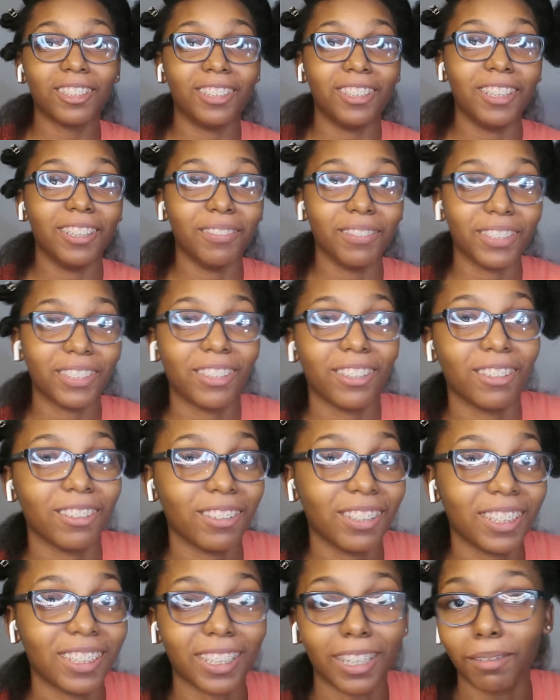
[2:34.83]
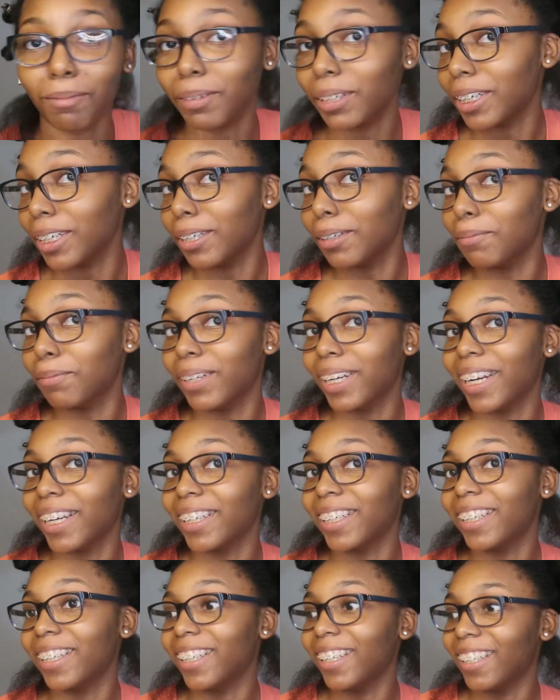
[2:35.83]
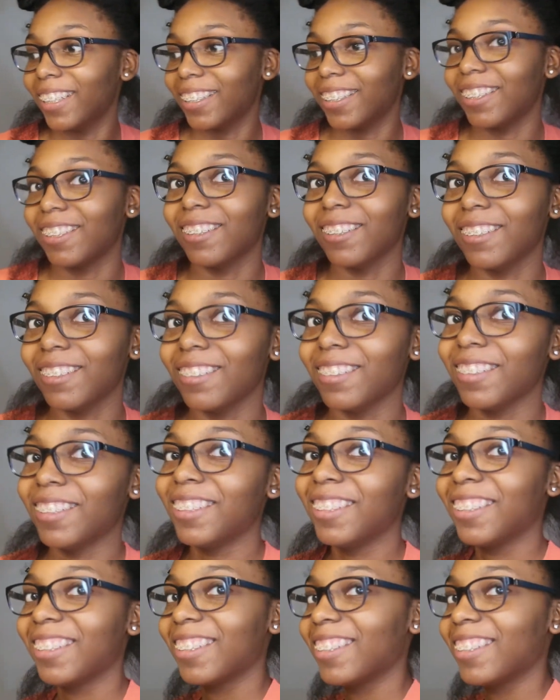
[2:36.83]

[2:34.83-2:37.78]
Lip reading: Never start on this side of my head, but I guess y'all.